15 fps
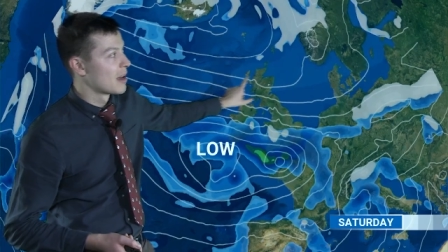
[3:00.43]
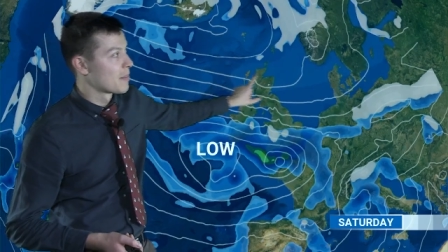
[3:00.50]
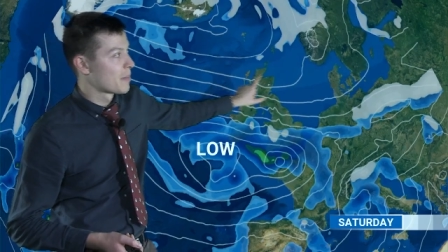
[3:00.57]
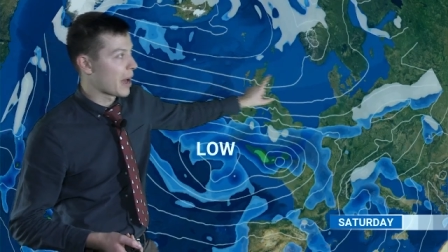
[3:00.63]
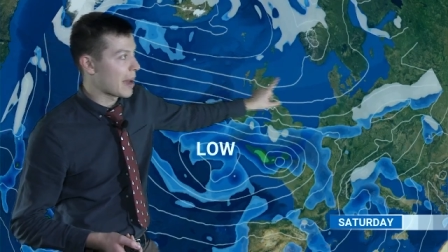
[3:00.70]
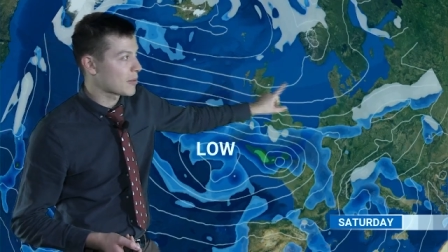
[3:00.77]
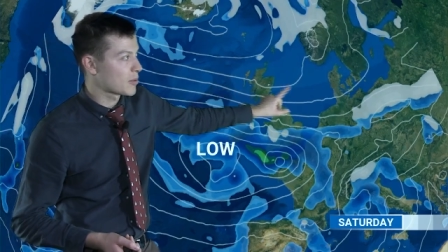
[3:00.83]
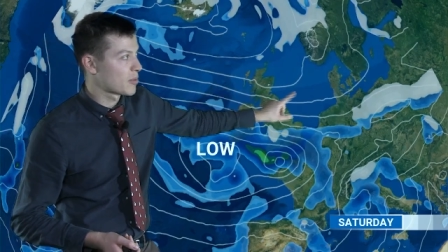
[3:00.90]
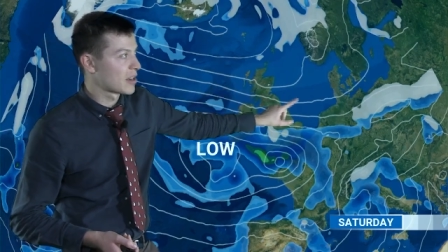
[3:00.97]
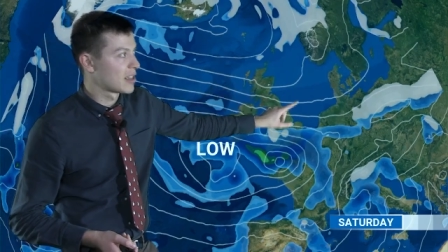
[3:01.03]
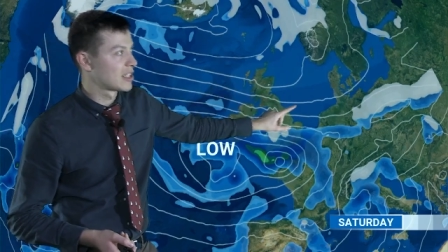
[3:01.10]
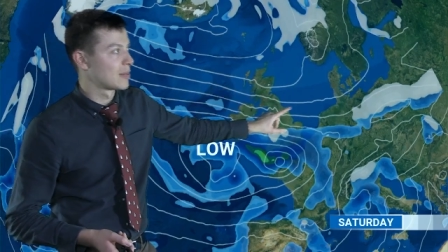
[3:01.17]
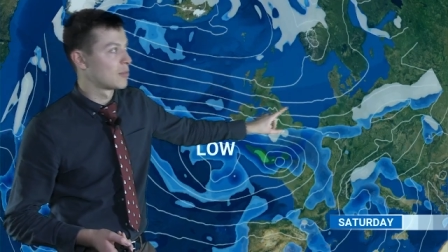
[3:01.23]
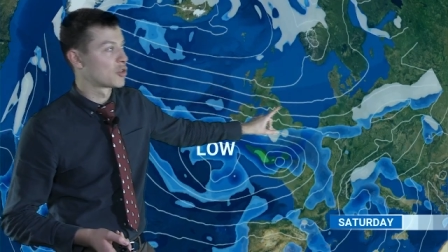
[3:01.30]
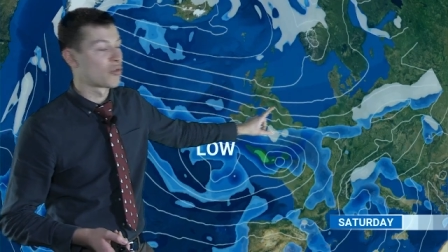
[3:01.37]
perhaps
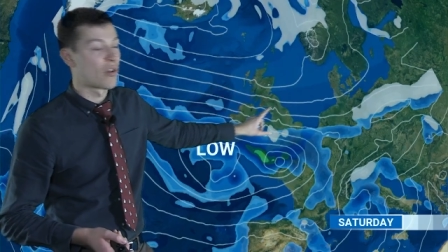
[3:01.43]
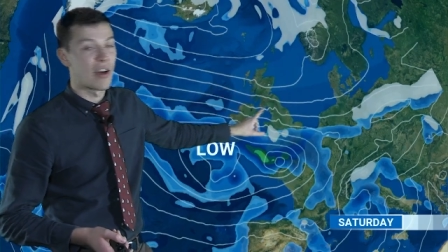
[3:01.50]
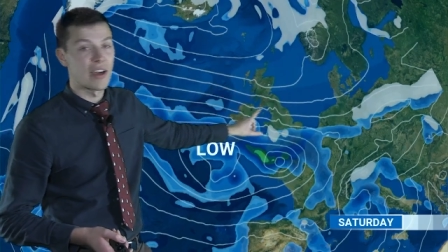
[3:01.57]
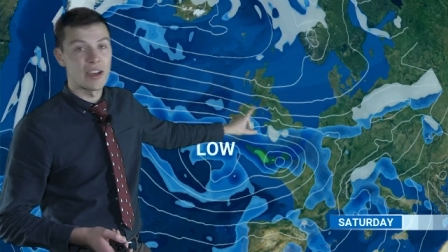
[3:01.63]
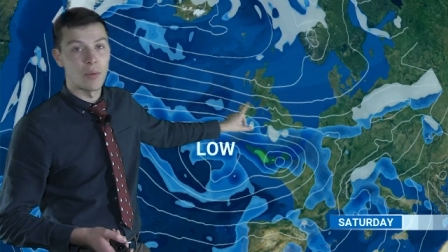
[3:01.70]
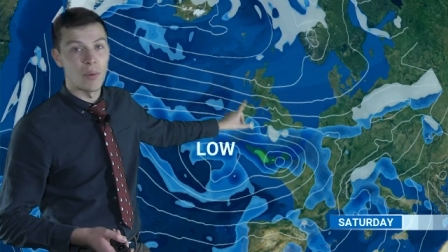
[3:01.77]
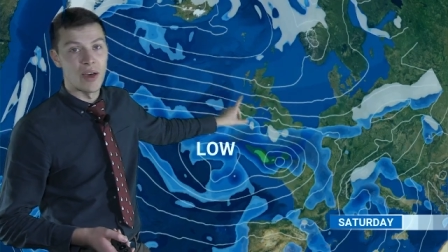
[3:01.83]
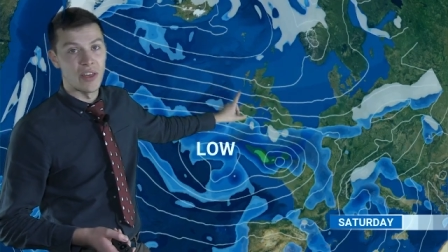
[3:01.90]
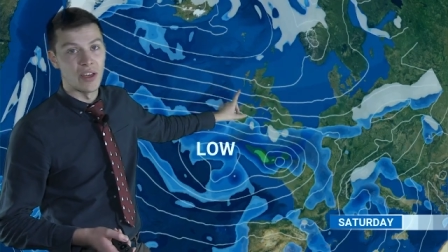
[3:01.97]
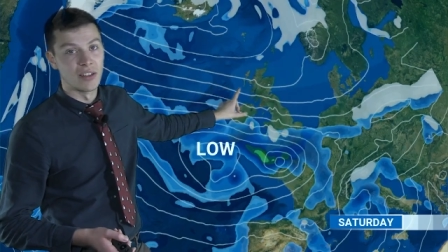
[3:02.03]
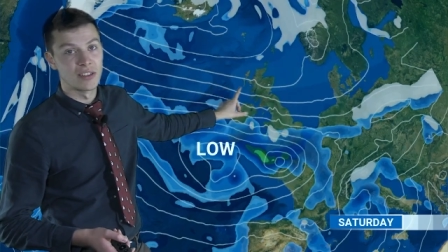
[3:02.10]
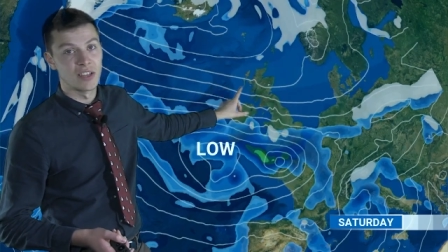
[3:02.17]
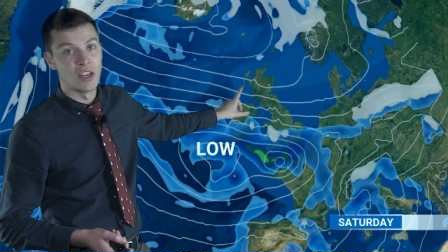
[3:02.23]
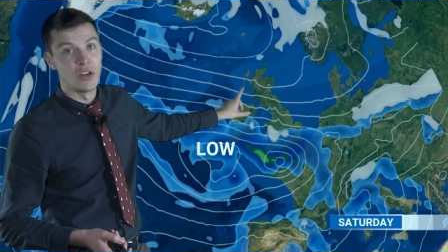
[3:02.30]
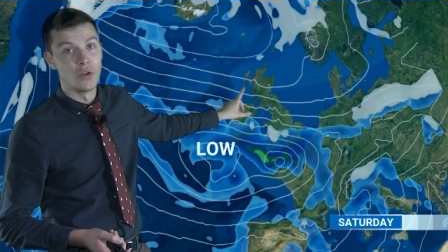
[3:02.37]
bringing some drier weather
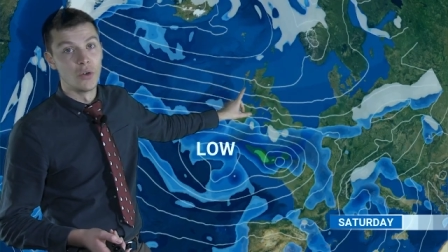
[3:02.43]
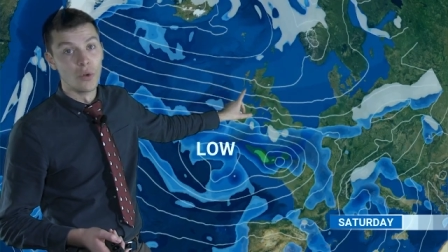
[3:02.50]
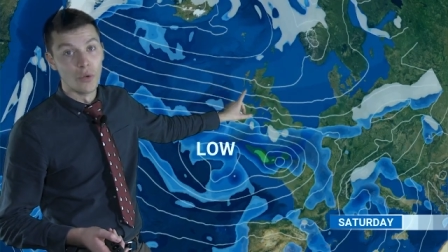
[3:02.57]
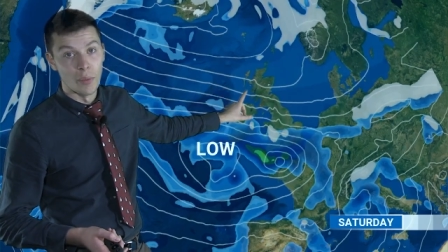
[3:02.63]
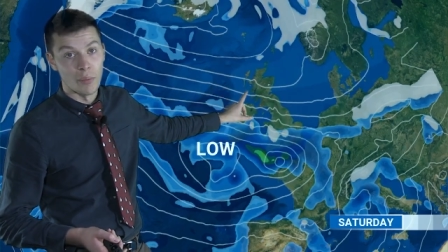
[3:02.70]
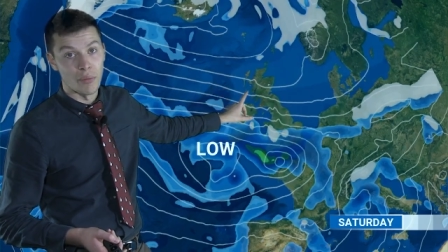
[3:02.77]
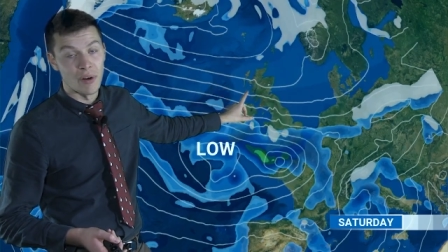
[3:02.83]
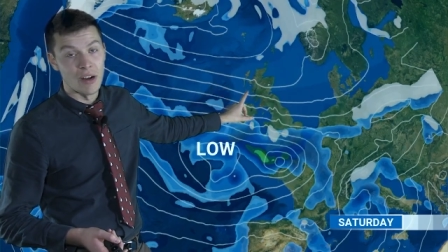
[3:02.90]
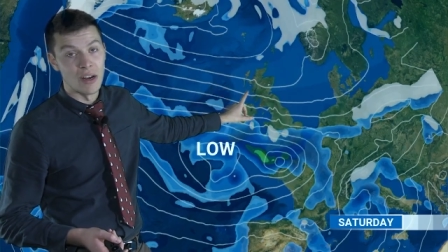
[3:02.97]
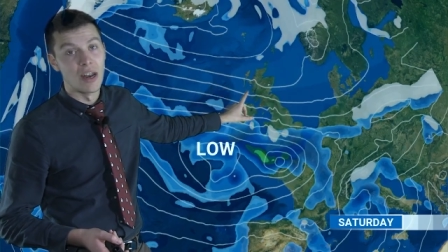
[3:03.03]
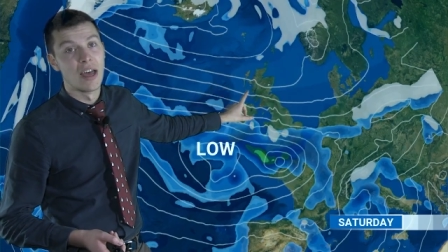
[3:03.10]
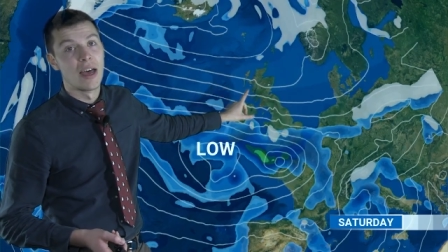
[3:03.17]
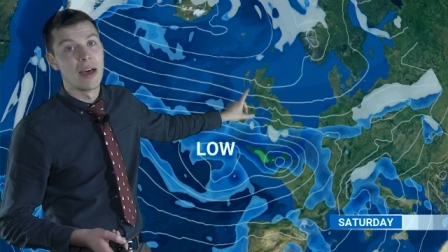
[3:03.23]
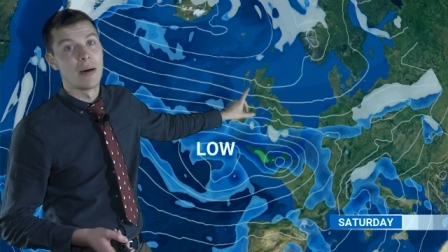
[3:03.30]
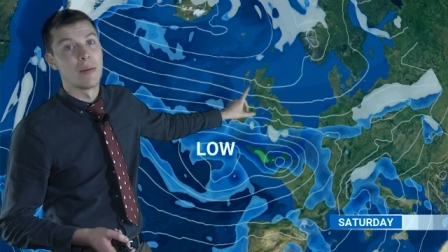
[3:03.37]
to northern Britain
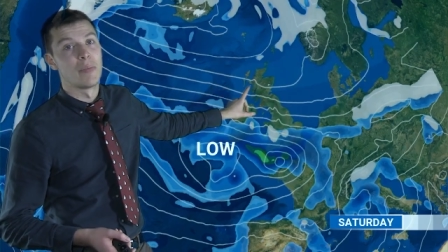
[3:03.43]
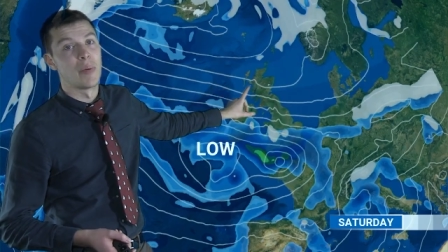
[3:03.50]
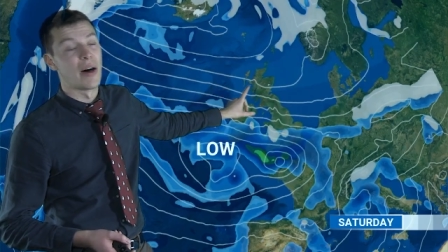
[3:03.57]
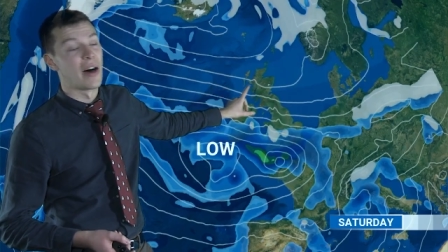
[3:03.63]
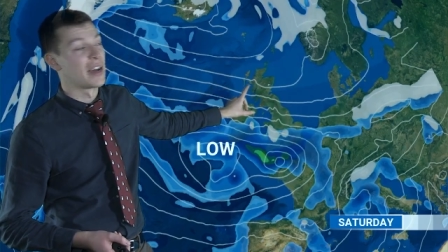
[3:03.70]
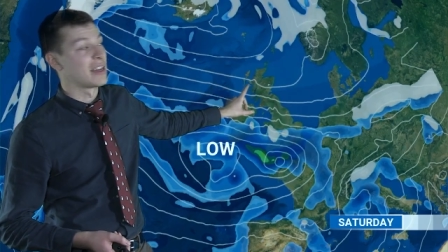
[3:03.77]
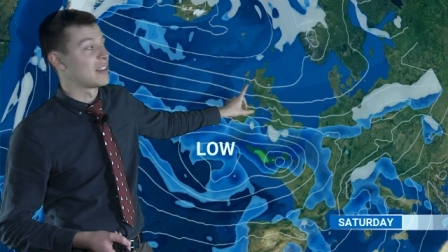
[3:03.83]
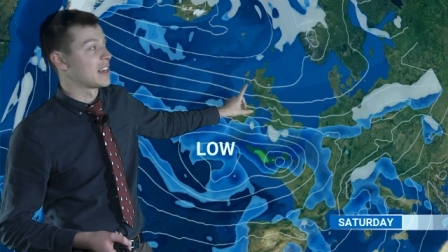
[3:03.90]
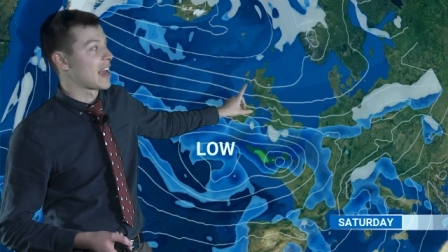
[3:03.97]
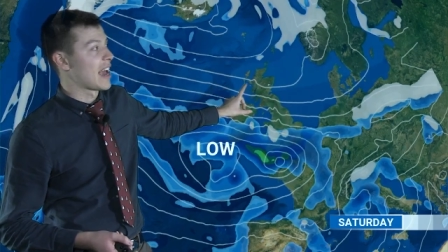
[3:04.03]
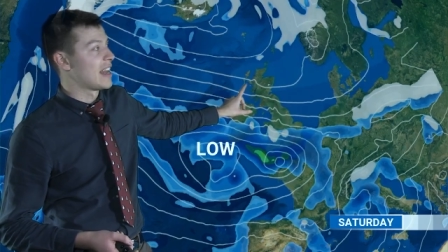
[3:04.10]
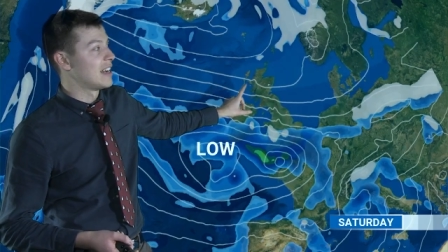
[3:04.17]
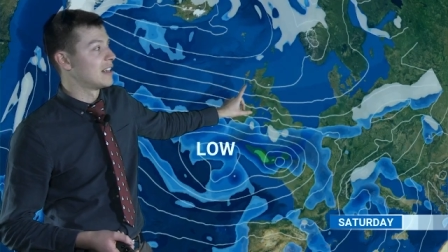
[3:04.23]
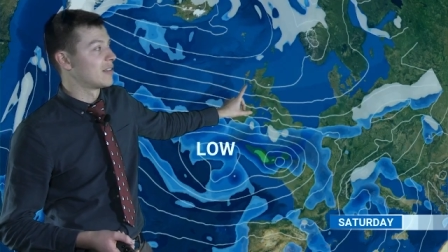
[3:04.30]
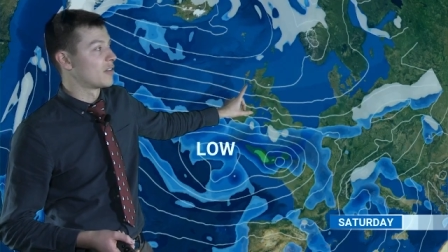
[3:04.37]
by the
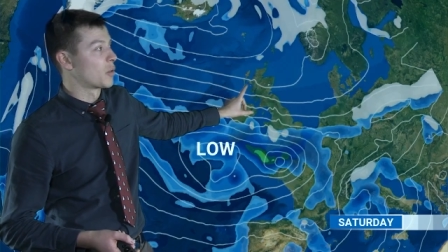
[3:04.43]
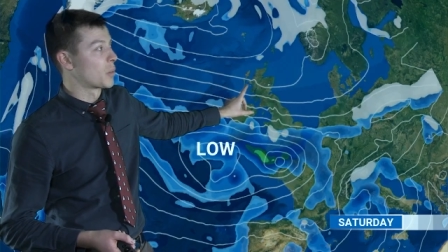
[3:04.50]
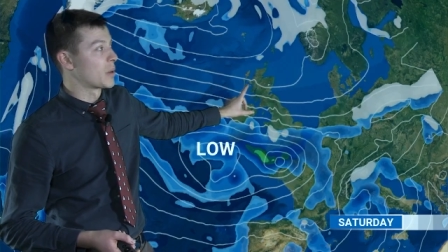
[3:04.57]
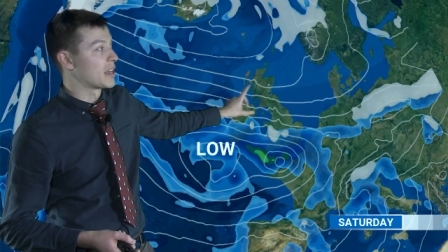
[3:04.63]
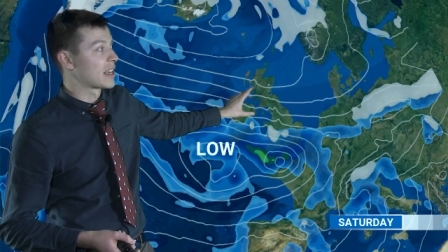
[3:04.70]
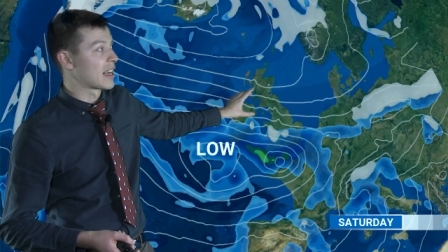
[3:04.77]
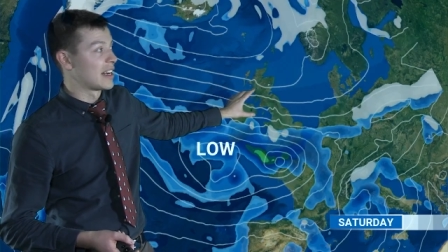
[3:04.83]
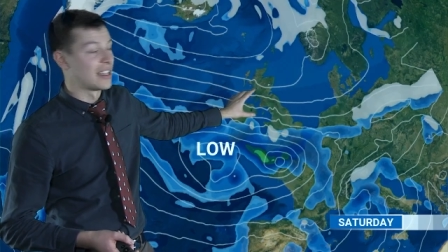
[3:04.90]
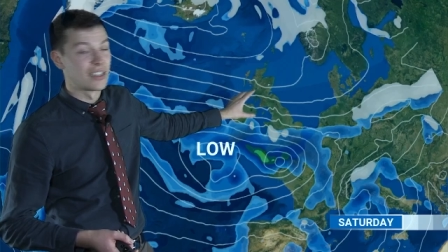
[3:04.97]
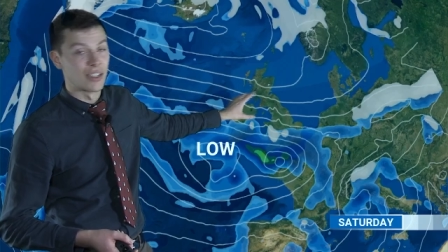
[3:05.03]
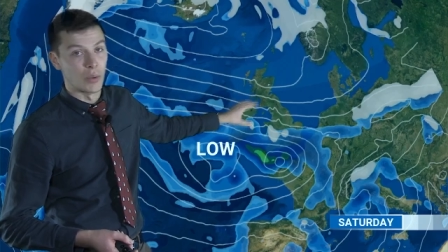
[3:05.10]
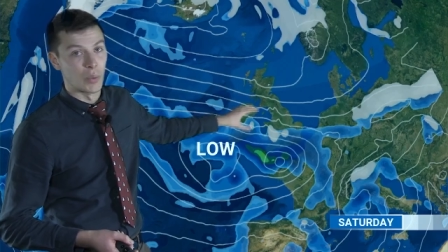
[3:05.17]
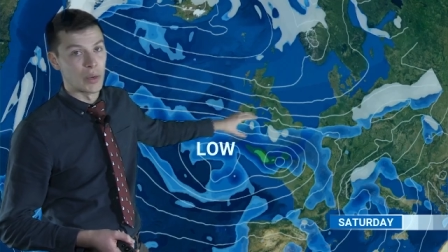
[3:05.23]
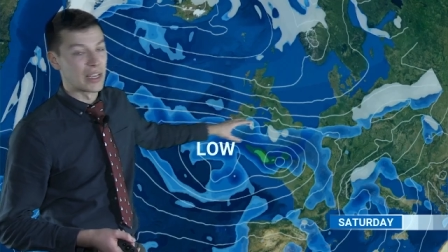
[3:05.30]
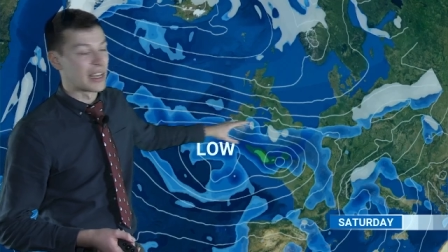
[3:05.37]
end of the week and into
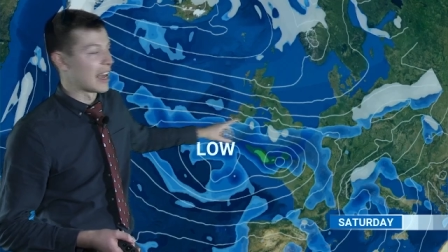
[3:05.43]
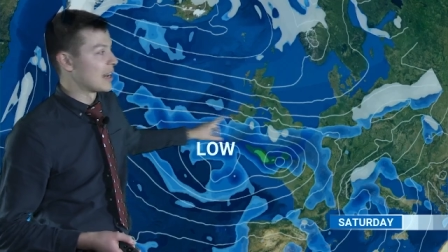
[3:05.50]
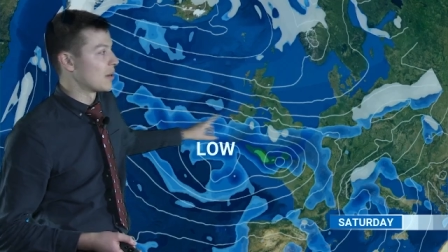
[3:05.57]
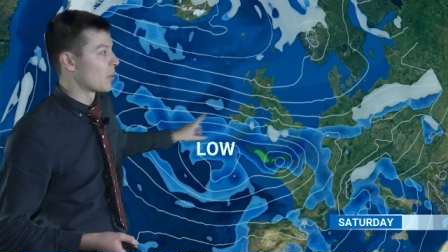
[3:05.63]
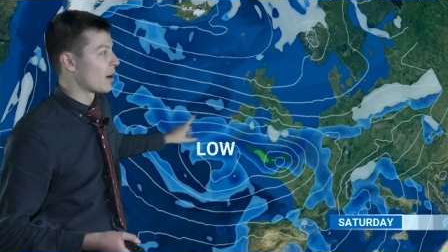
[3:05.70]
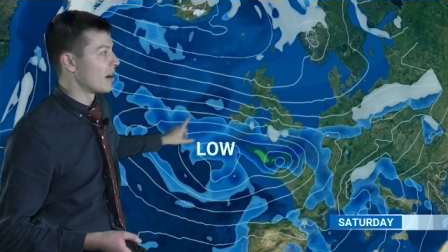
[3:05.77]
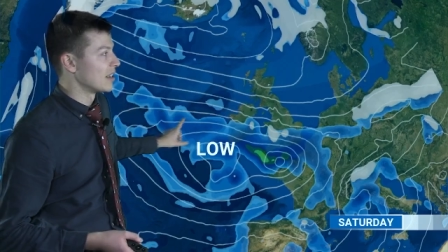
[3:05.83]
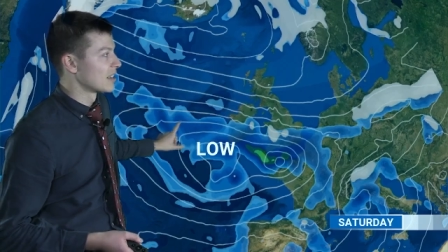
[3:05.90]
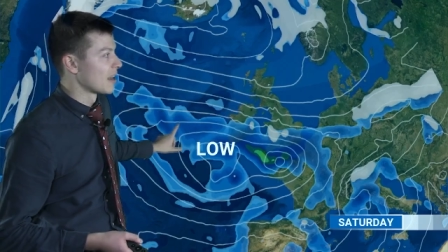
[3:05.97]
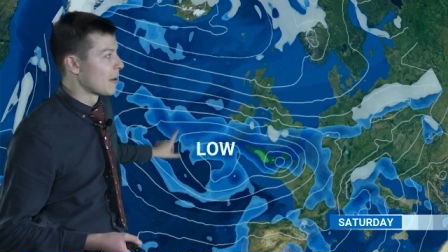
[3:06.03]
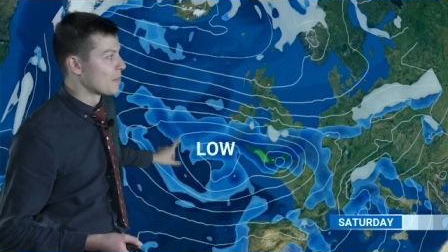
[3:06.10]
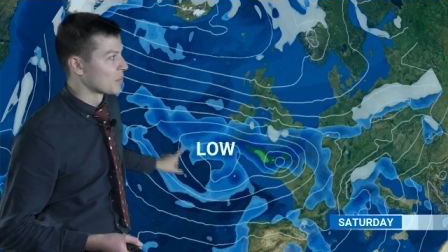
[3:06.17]
the weekend, whereas